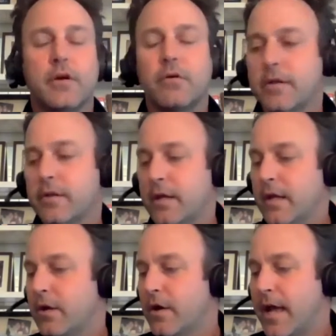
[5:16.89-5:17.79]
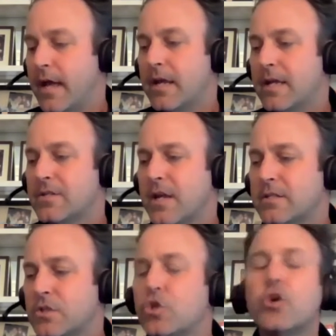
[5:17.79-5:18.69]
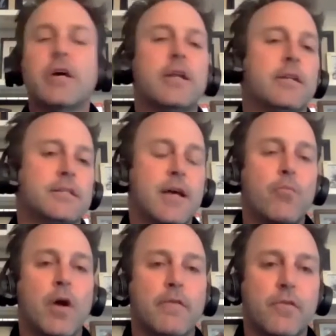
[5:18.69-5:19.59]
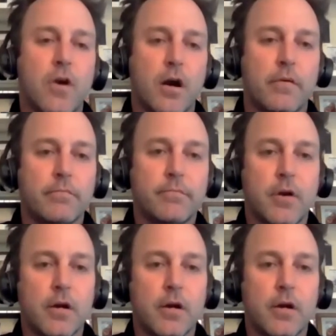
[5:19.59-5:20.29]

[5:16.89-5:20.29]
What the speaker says: on the internet is good in some way for